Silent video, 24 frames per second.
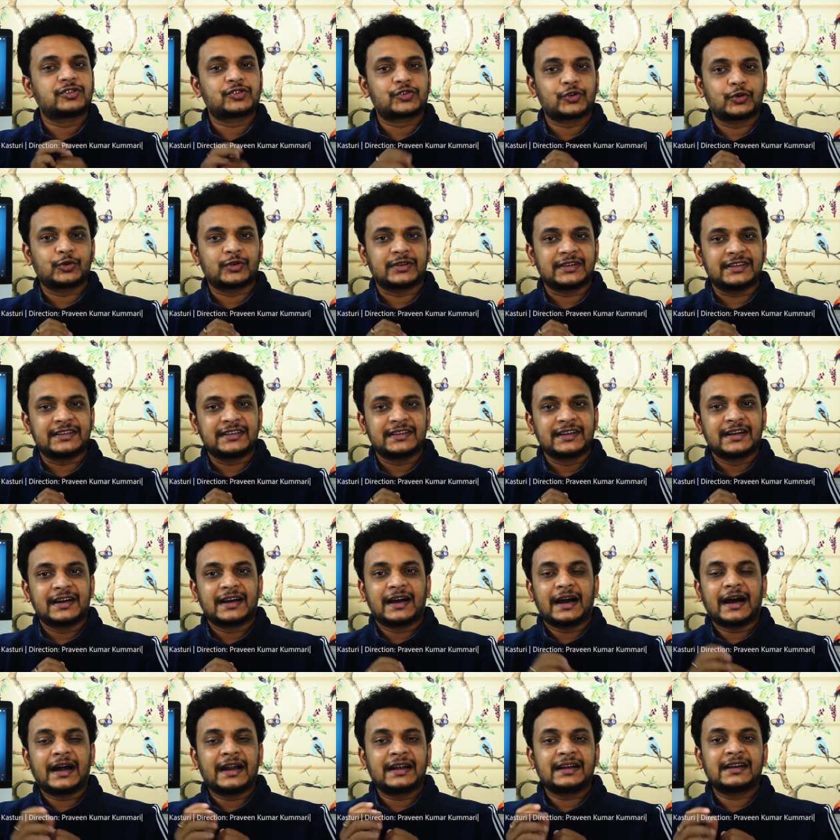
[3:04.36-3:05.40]
story
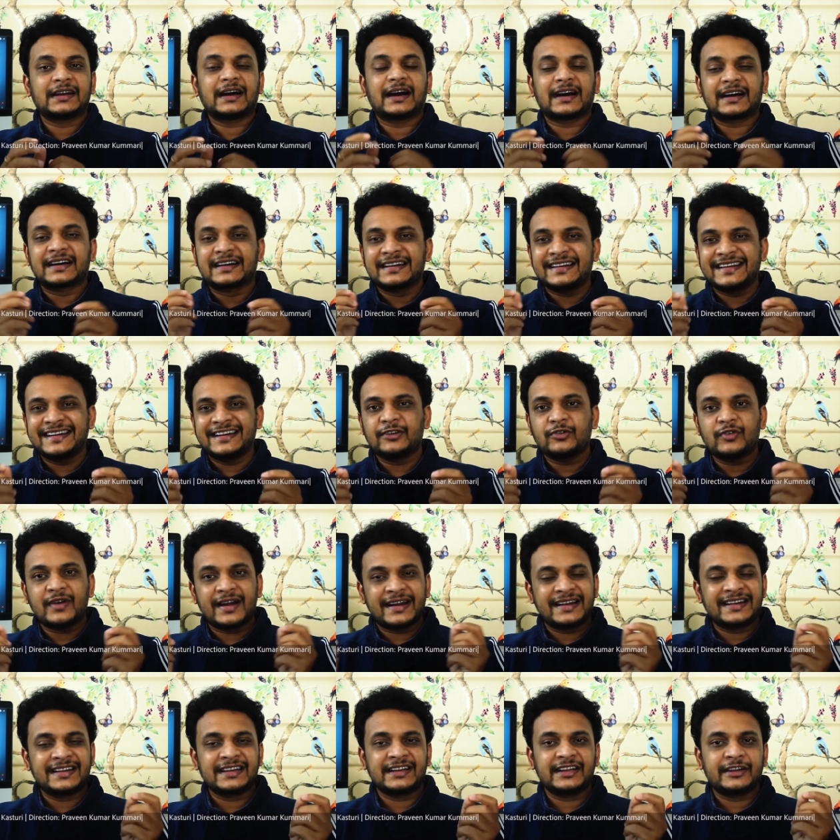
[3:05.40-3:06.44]
and a creative
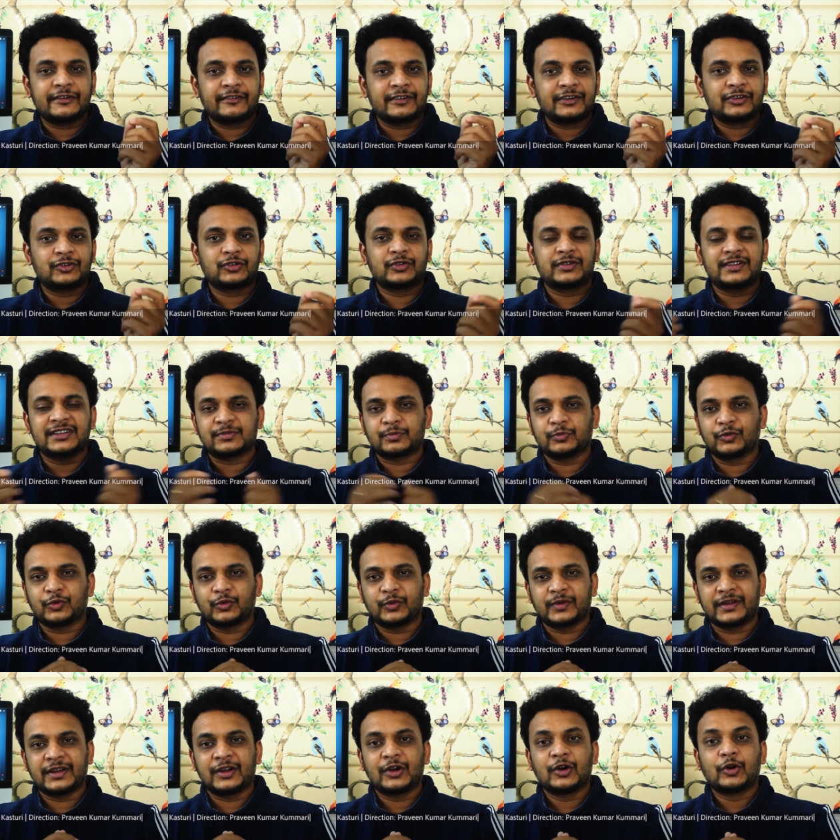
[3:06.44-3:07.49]
ending given to this
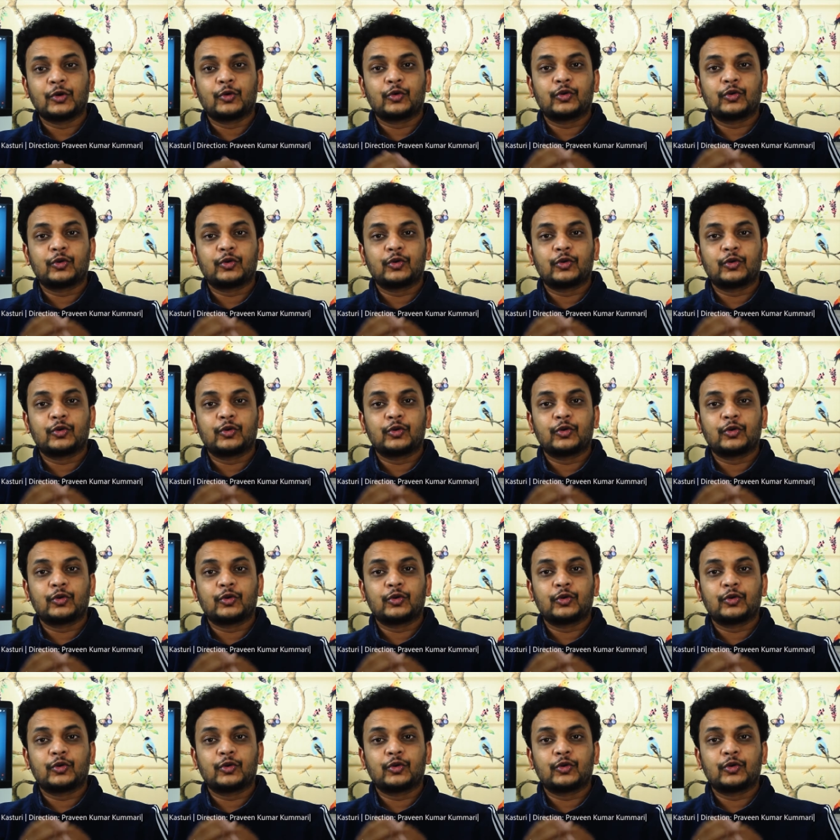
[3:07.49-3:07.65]
movie